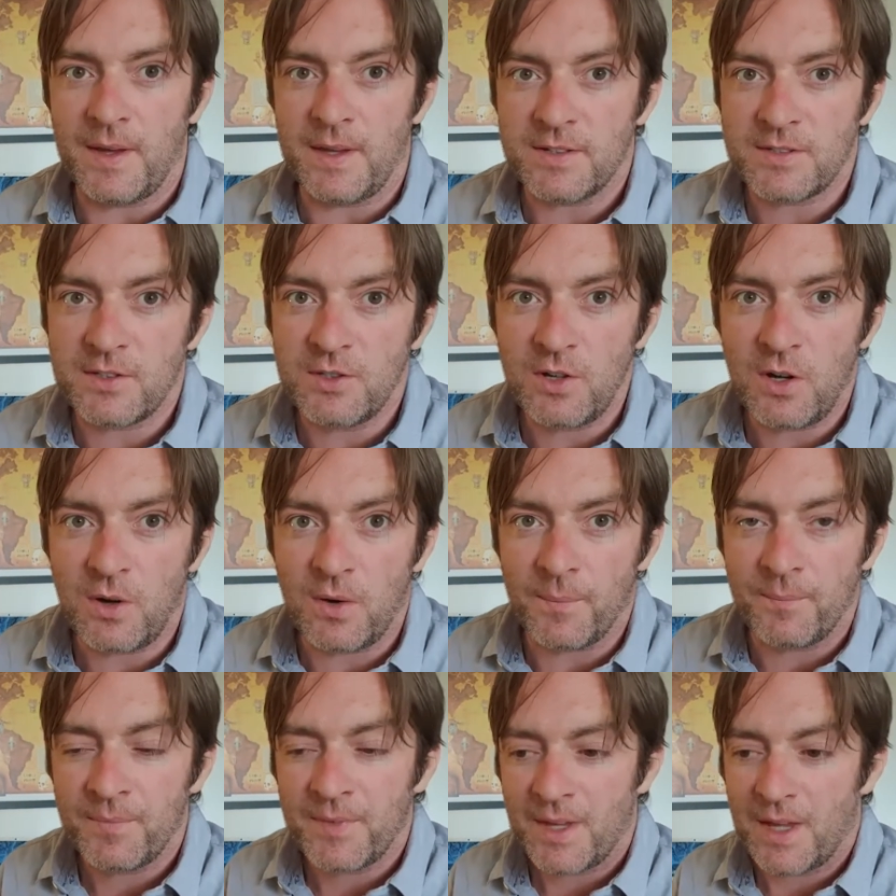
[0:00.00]
it's
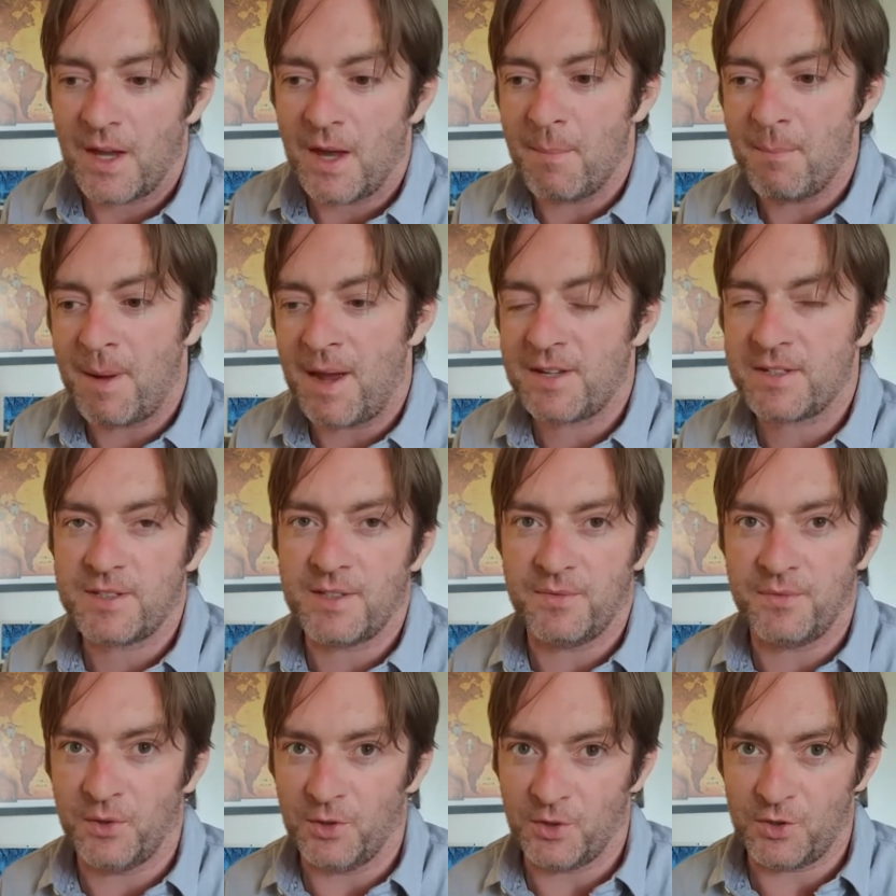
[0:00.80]
not a
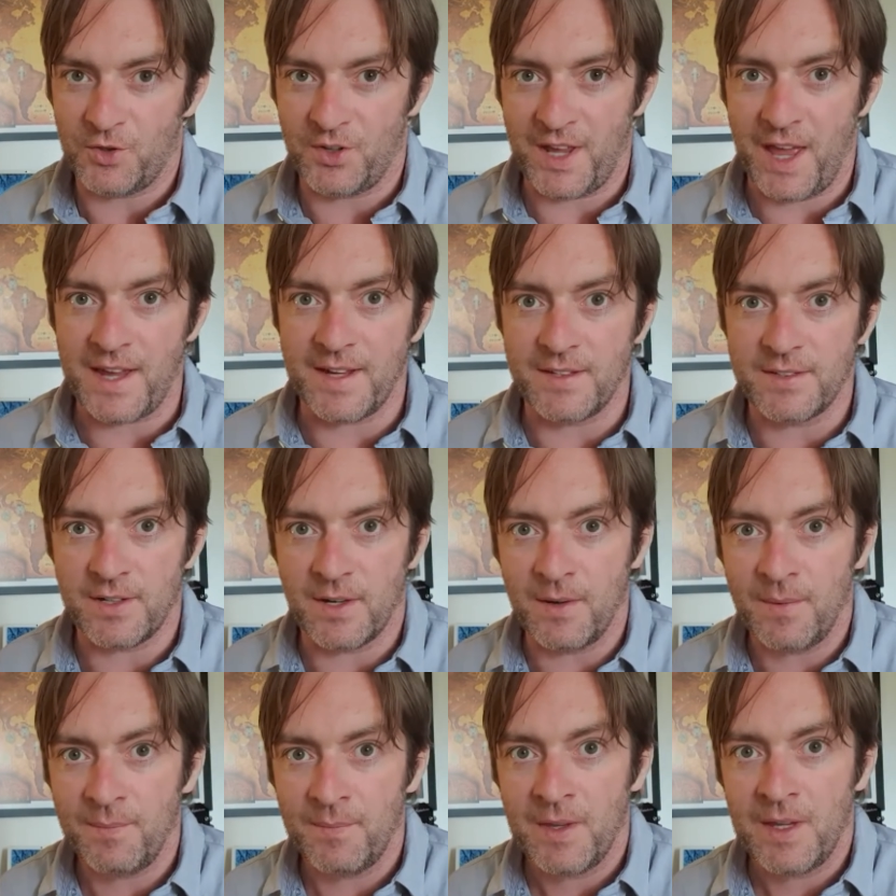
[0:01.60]
masterful
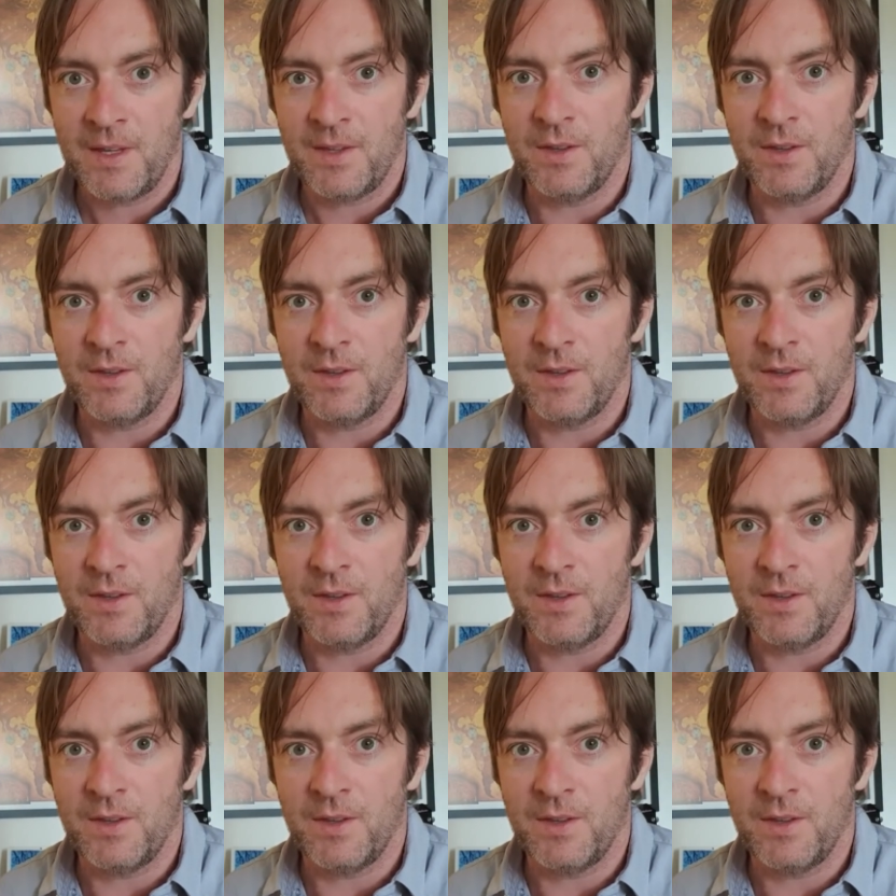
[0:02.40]
creator